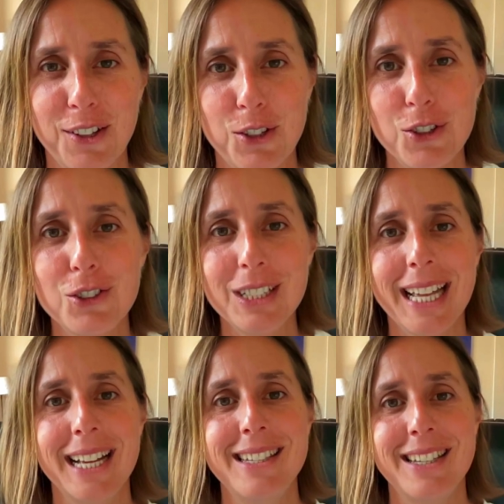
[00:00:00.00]
Google
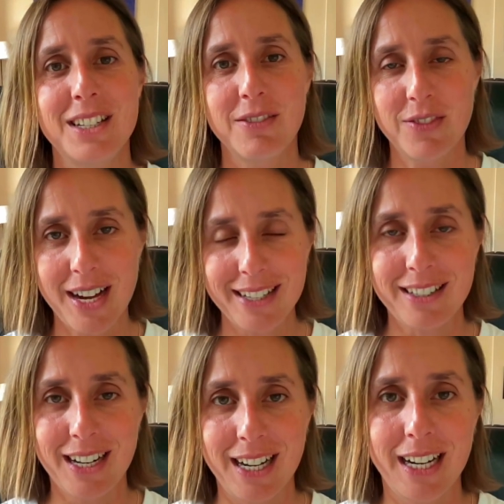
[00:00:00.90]
Ads device
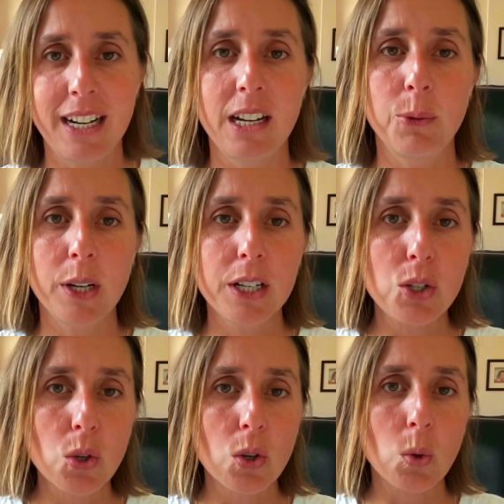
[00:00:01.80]
targeting. We're going to
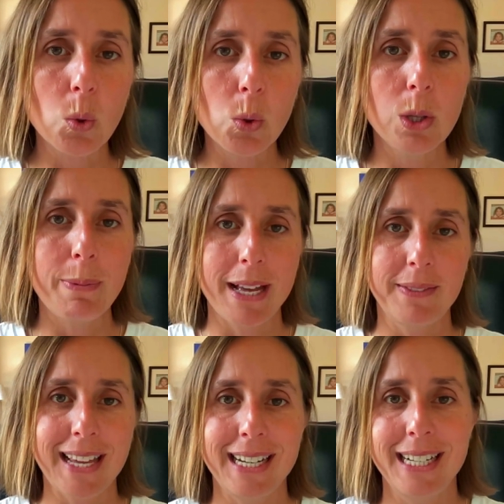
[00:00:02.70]
talk all
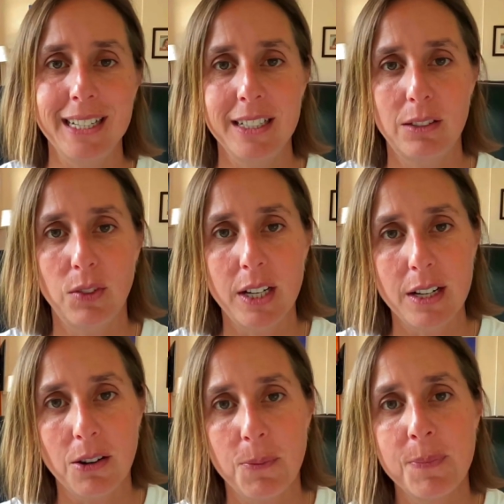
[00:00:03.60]
about that in this
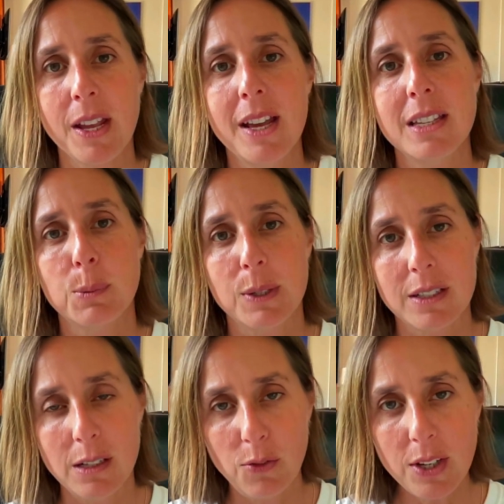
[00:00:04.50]
video.
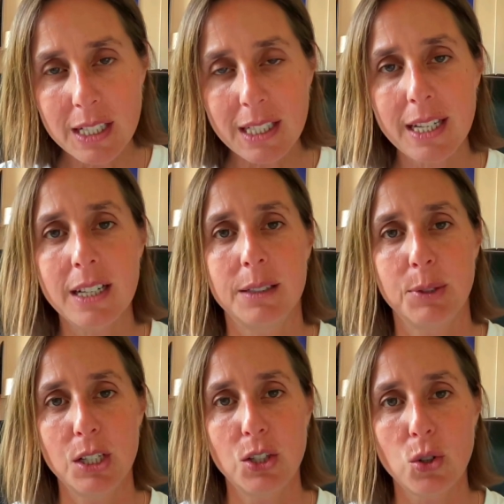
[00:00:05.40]
Specifically, I'm
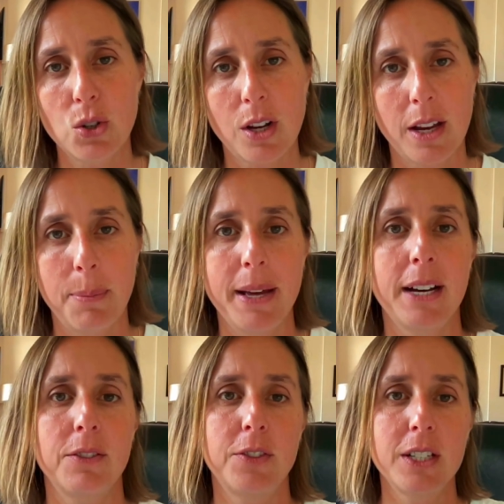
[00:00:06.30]
going to talk
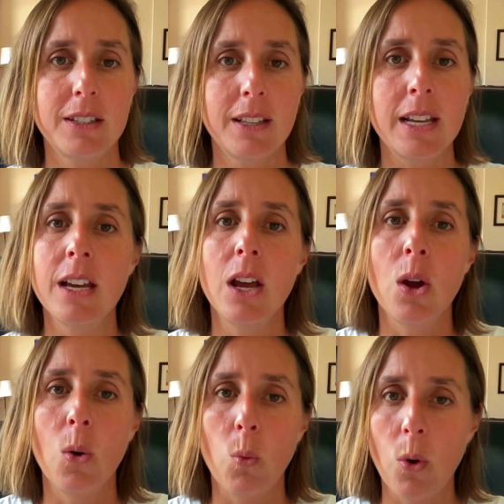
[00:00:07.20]
about firstly,
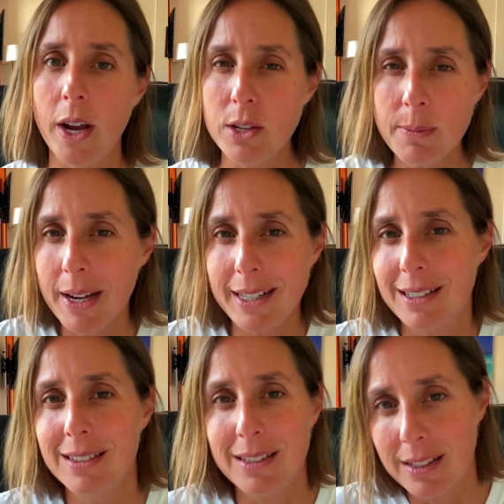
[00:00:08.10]
why you might
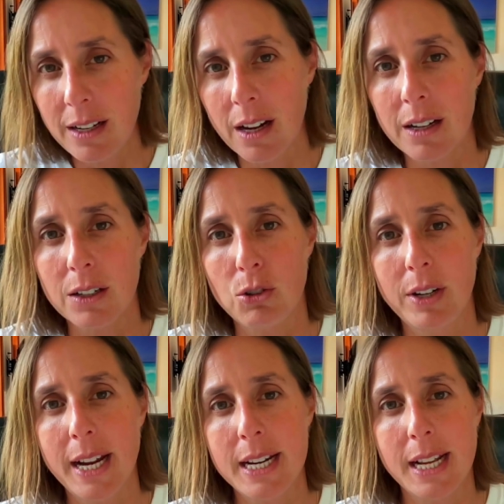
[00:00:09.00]
consider
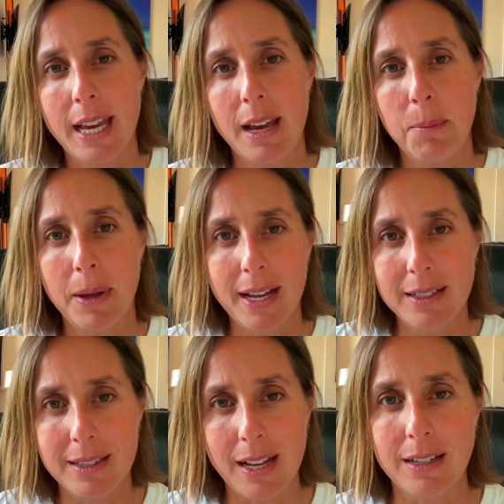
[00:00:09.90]
creating
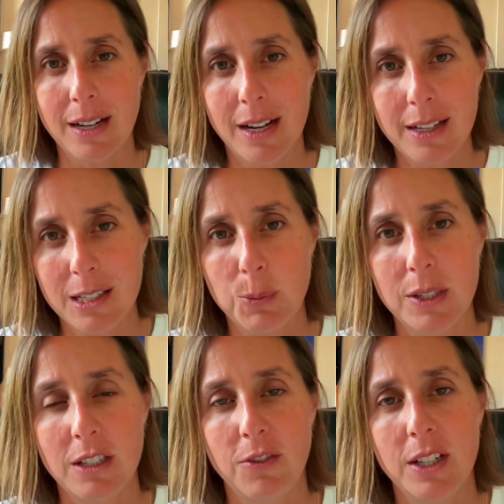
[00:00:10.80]
campaigns that target
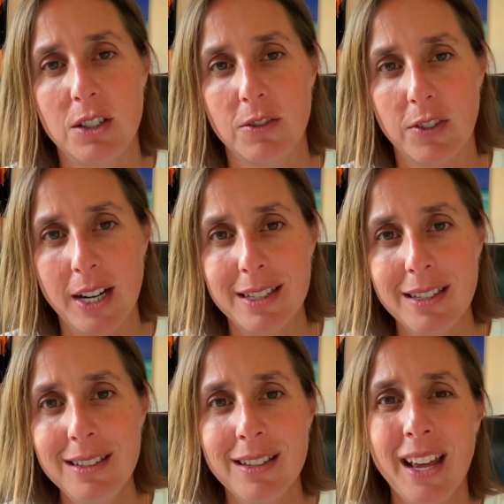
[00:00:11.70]
specific
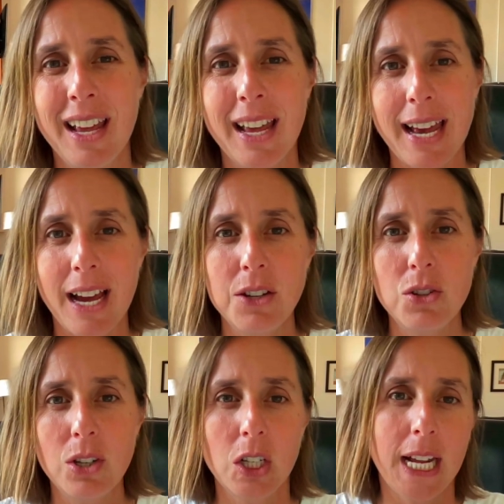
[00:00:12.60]
devices, how
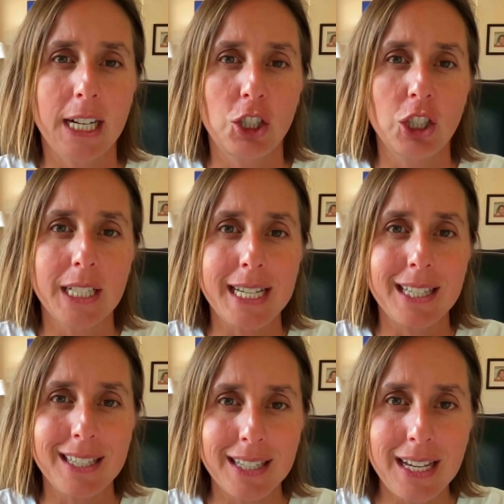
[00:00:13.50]
you can actually
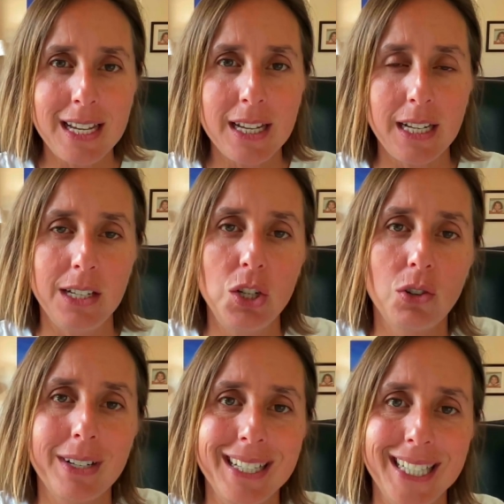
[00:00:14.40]
see in
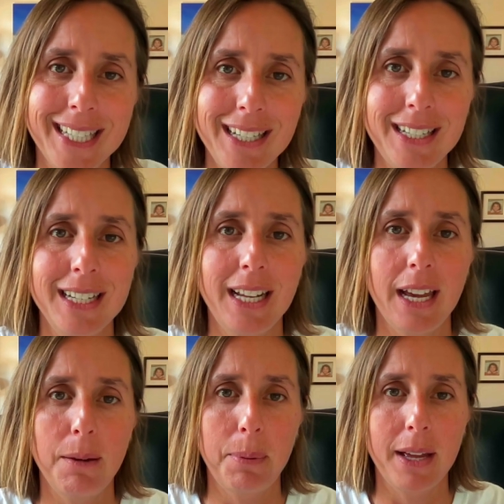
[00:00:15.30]
your existing
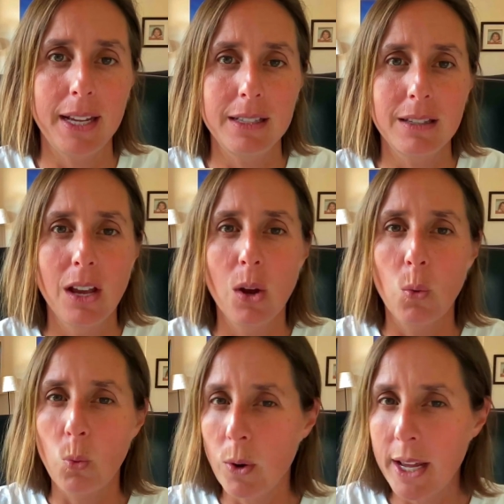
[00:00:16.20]
campaigns
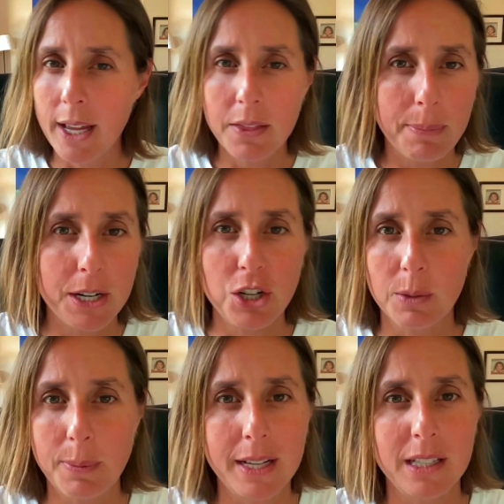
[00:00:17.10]
where the
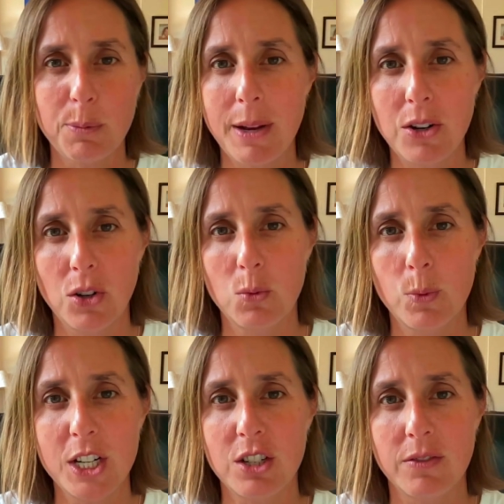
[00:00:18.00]
budget's being spent on
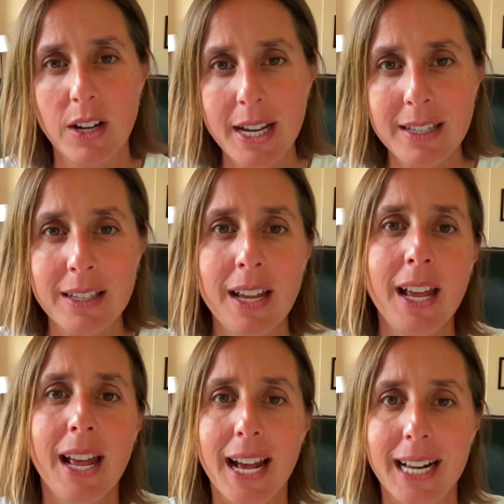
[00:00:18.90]
which device,
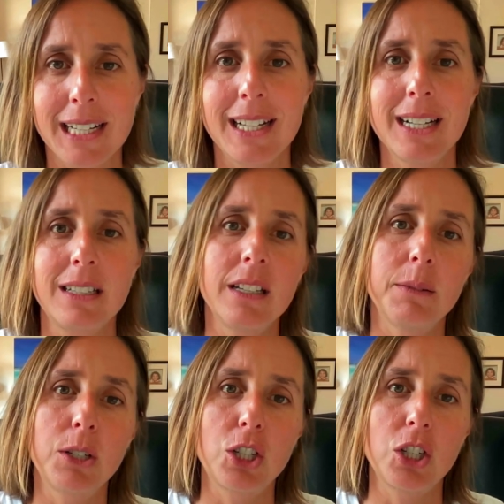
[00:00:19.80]
and lastly,
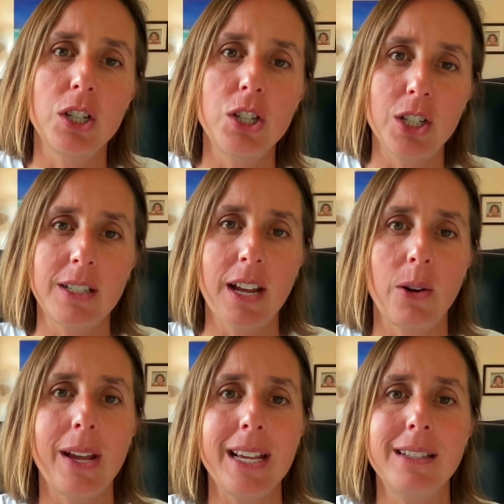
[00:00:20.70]
I'm going to show you just
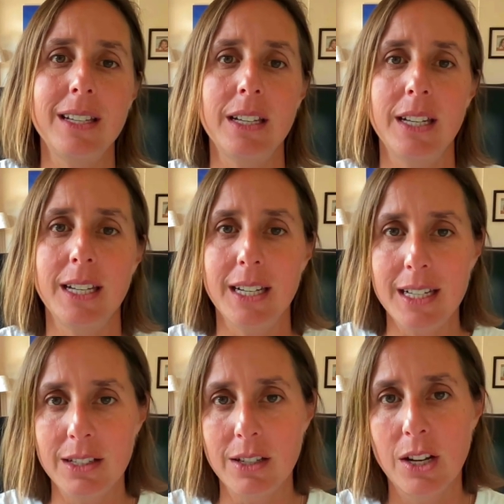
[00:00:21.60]
how easy it
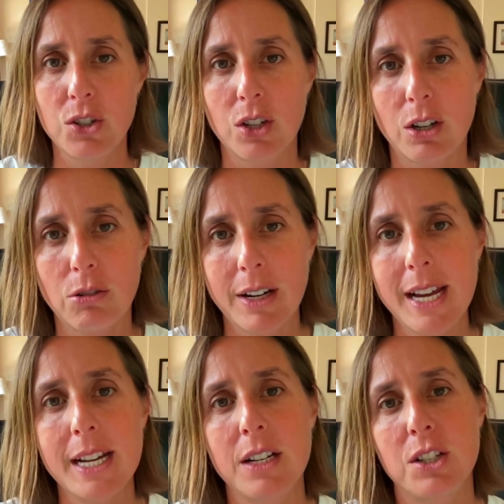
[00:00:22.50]
is to
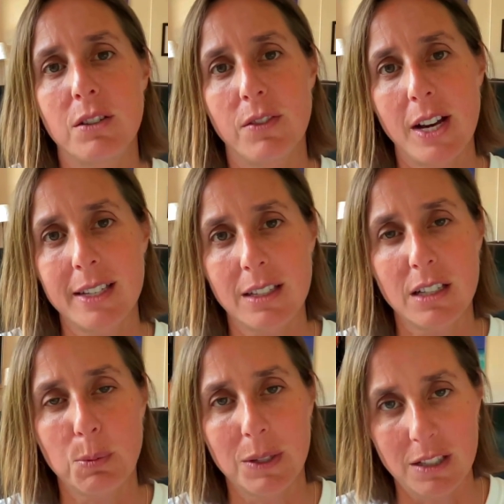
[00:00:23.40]
create device
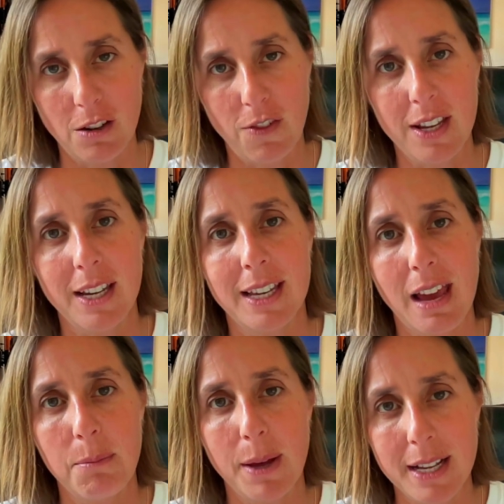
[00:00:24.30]
specific
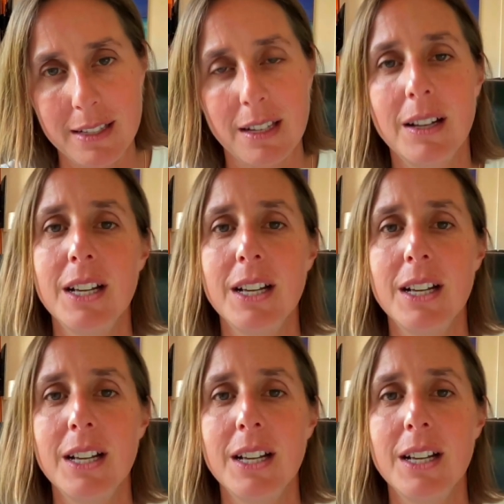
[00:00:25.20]
campaigns.